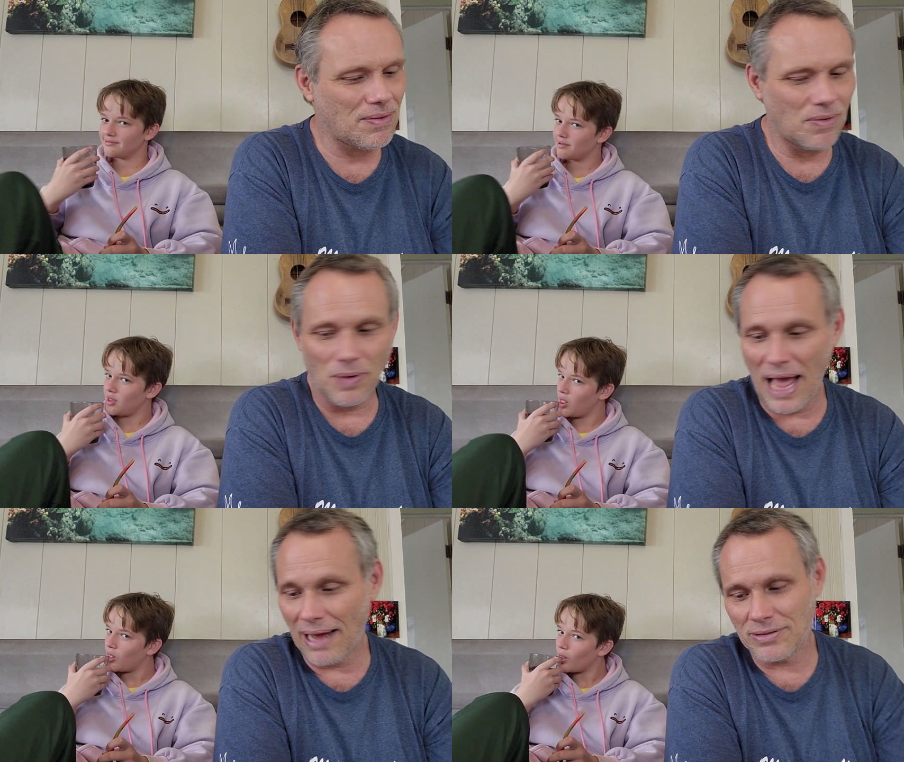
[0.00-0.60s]

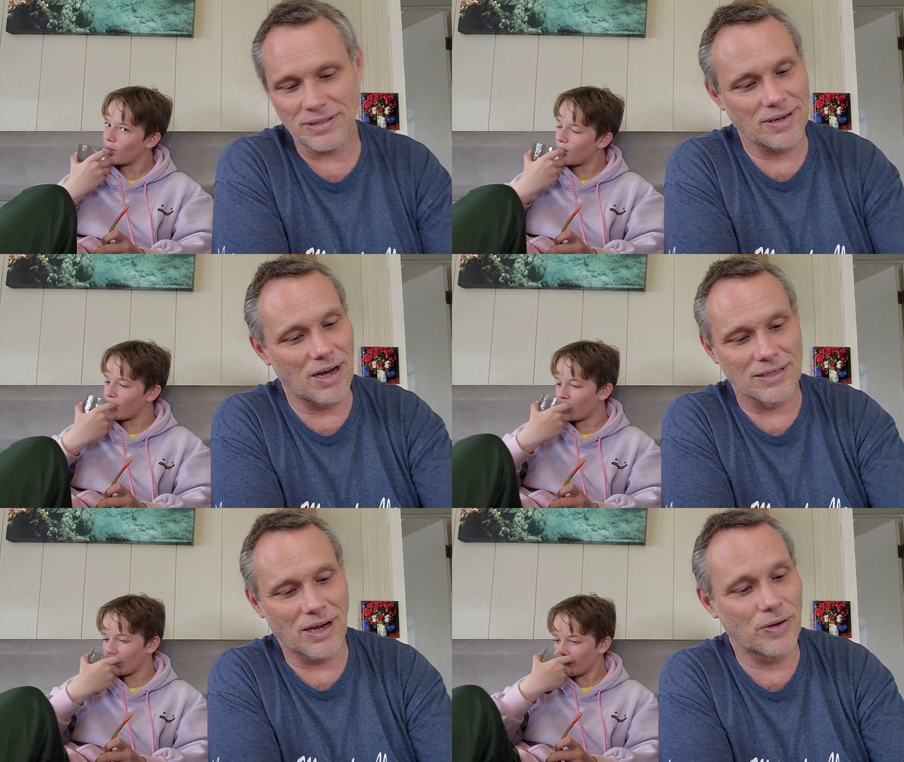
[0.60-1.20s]
Speaker 1: We're at,
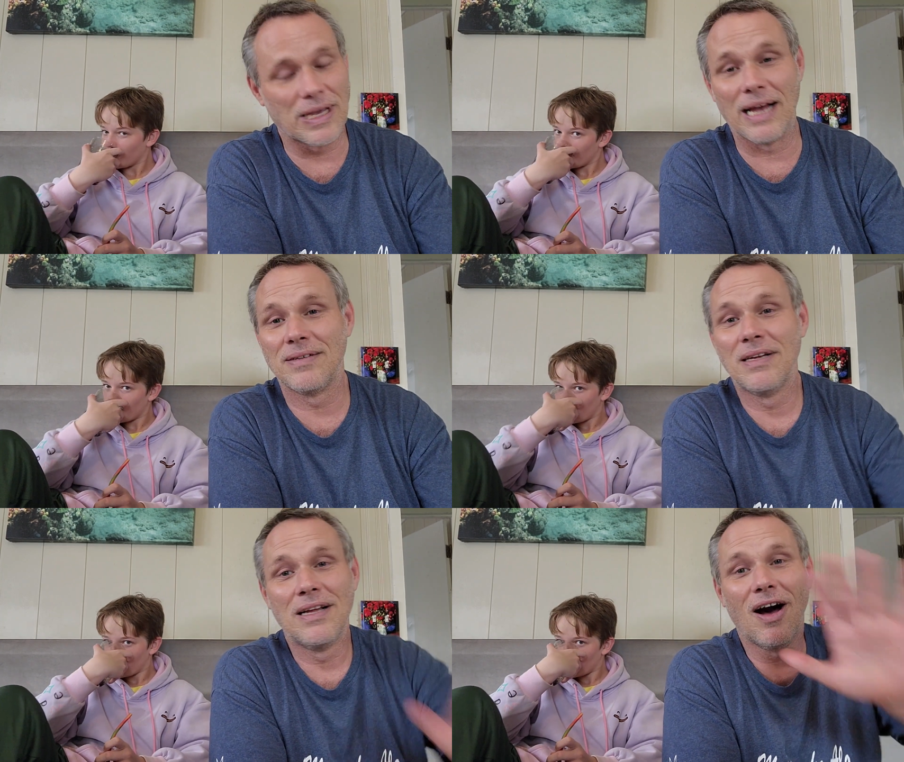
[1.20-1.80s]
done. Okay.
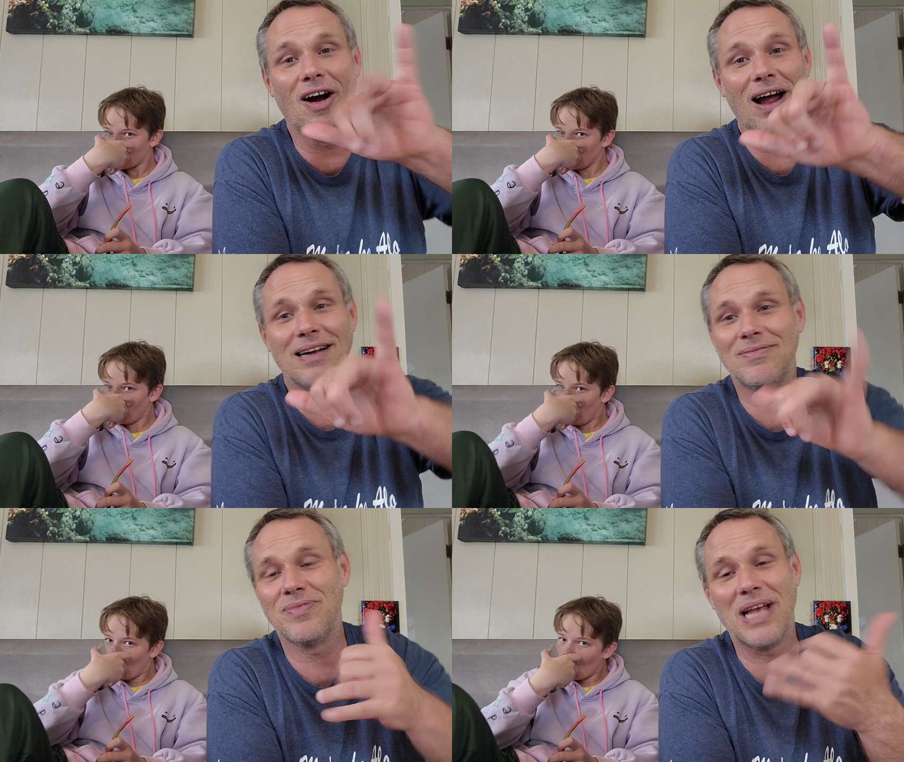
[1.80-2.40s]
All
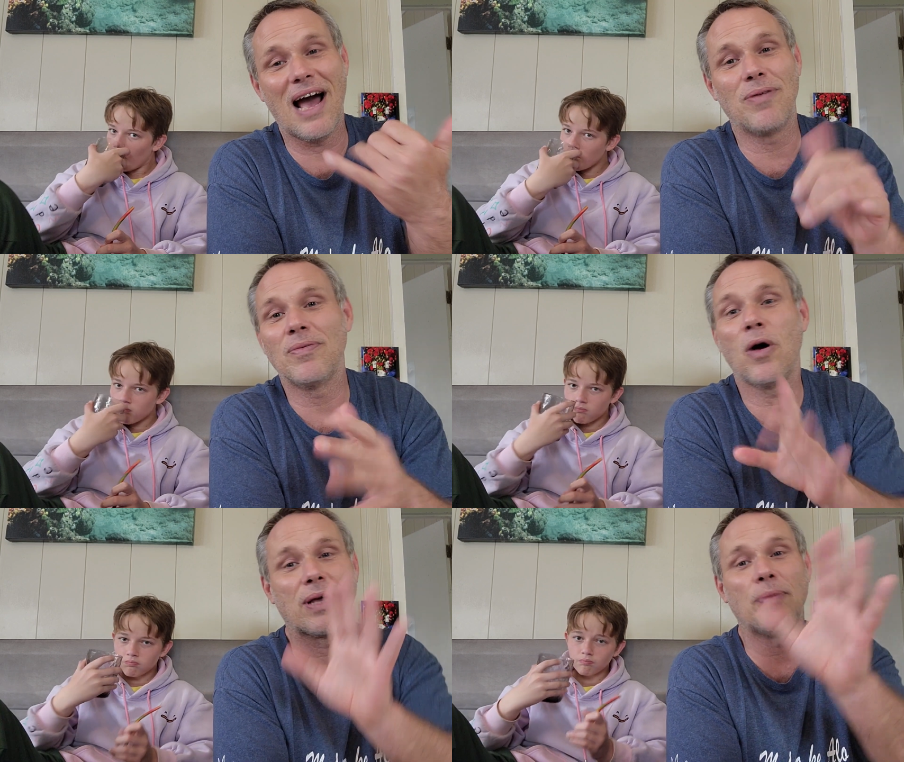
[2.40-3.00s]
right, we out.
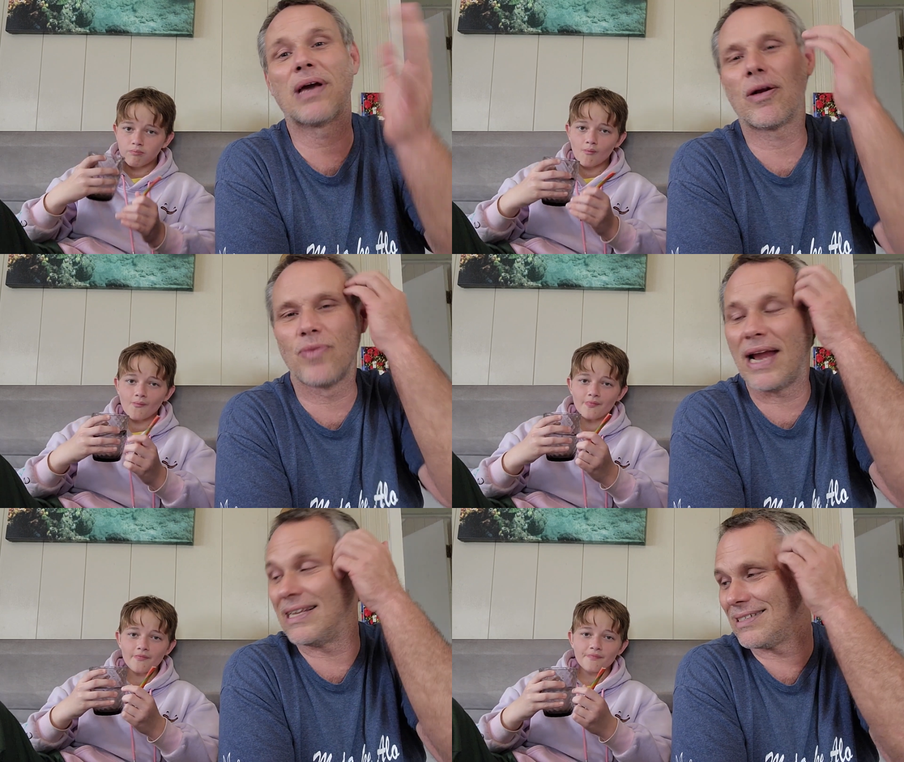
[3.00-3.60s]
Okay, we got to
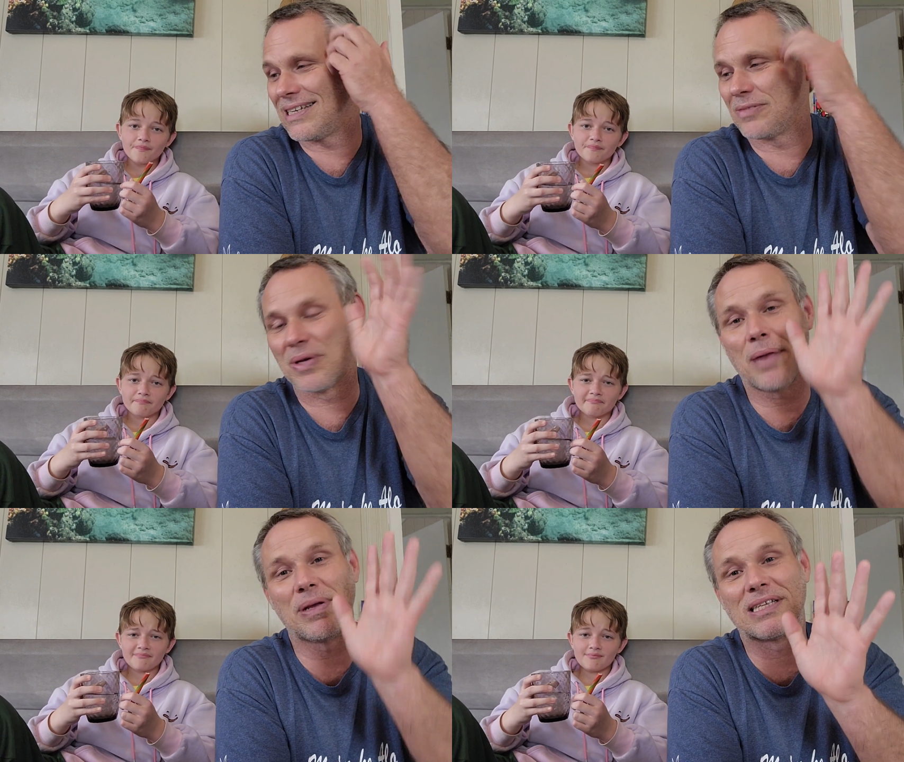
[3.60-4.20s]
rate it because we
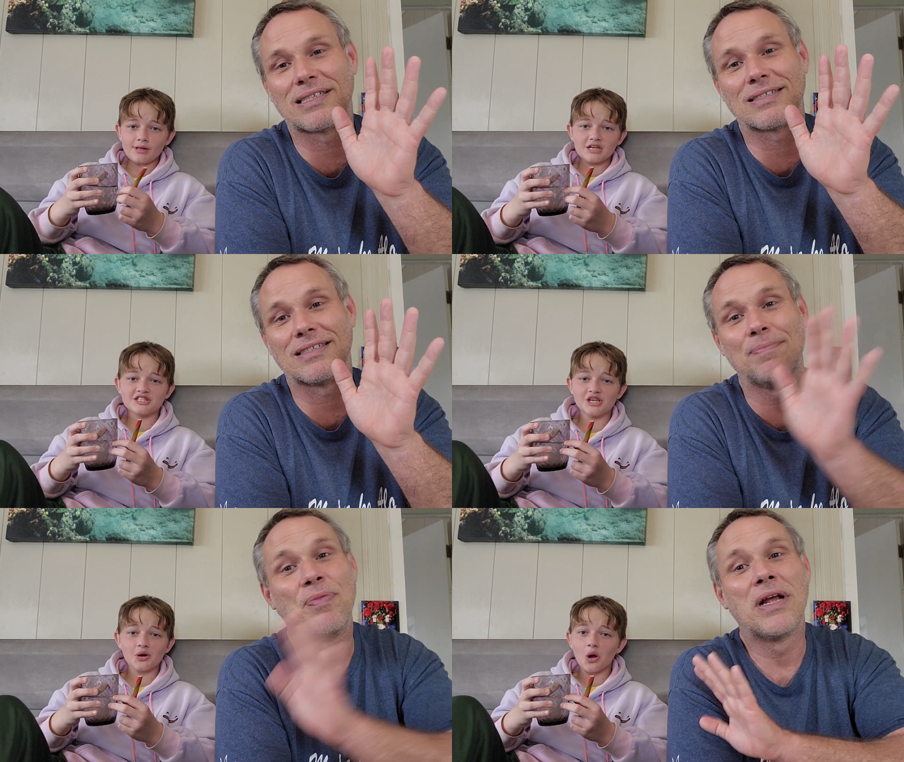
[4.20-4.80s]
got to be
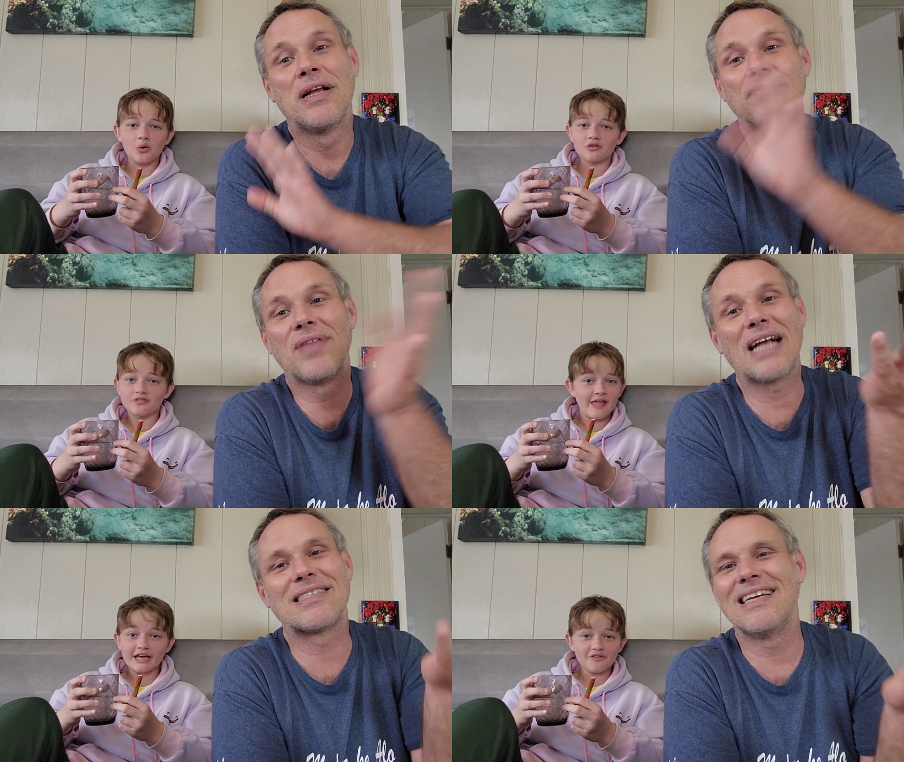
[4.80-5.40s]
consistent. Zero.
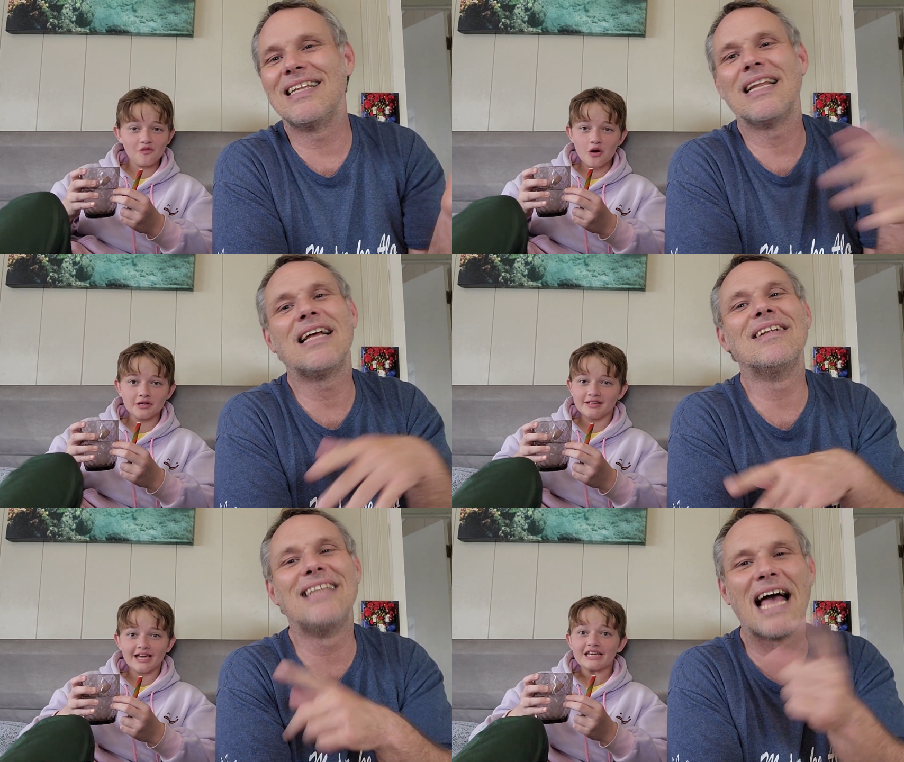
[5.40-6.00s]
That's negative a,
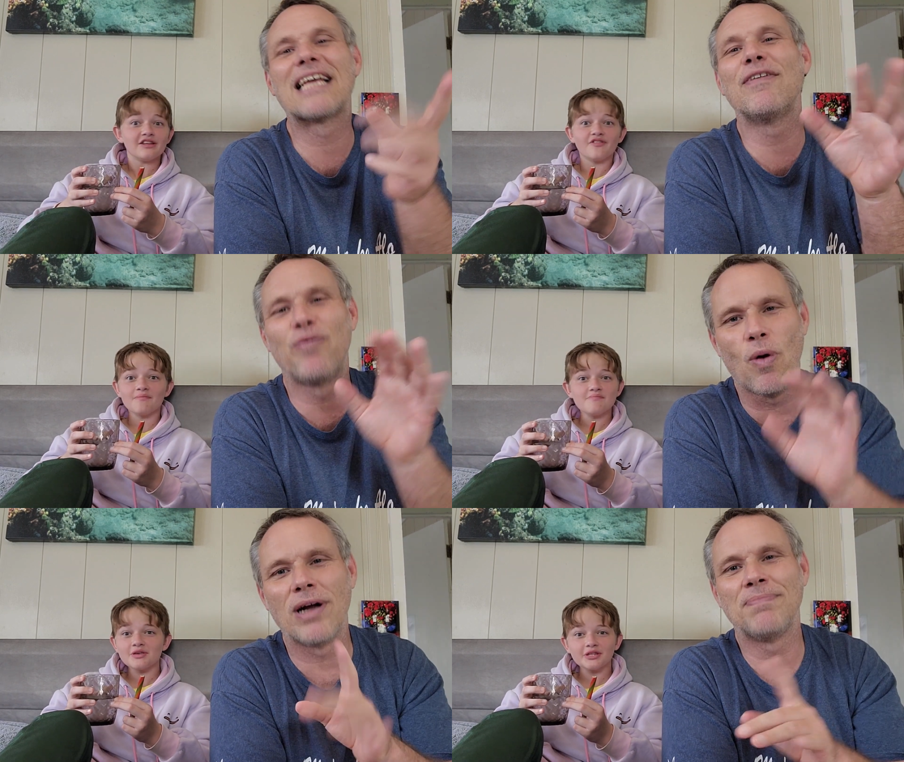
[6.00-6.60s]
one. Negative, negative
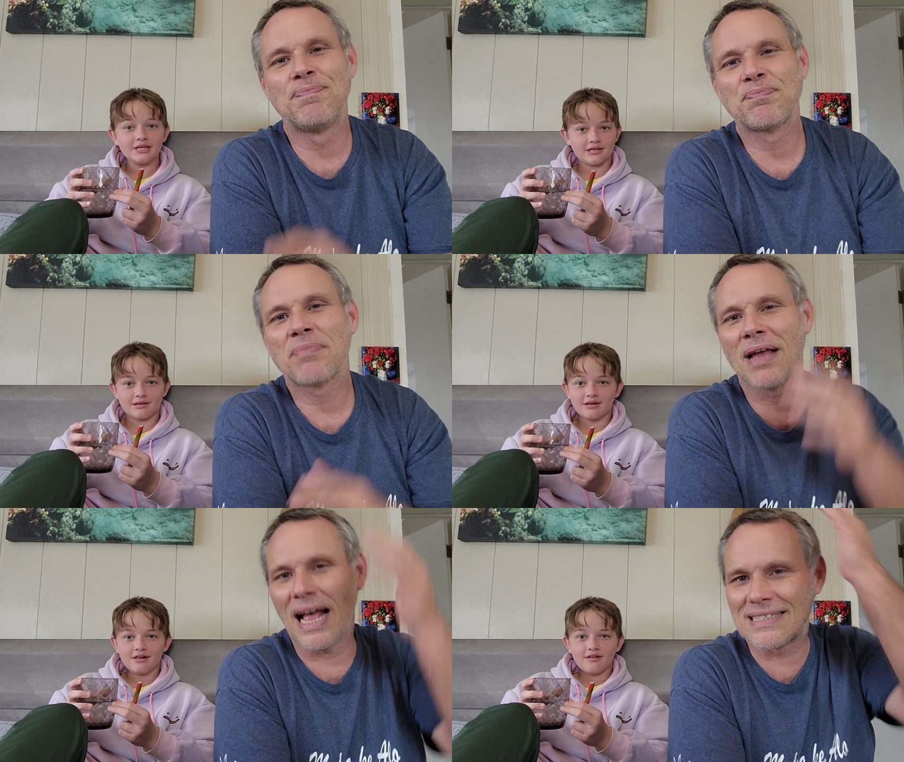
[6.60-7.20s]
one. Million.
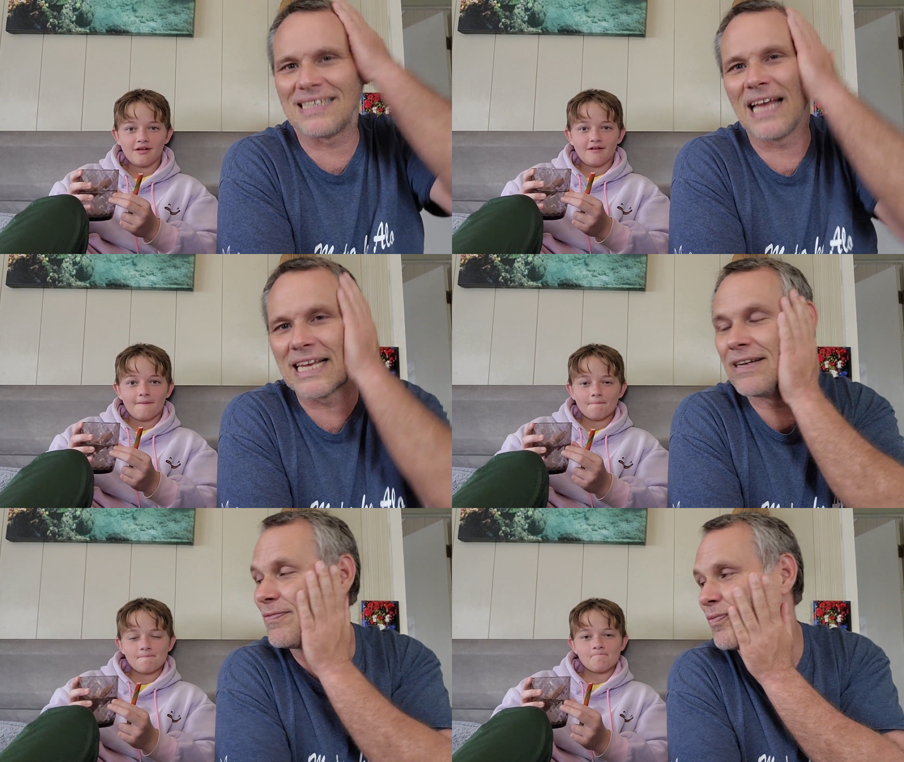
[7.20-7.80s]
That's a
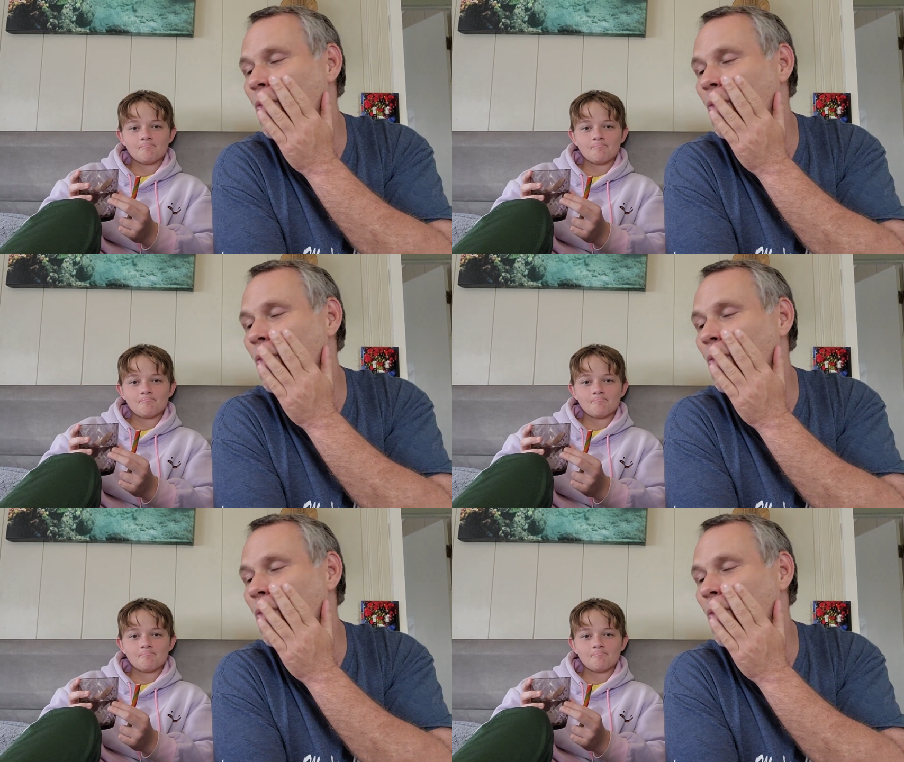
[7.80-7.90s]
negative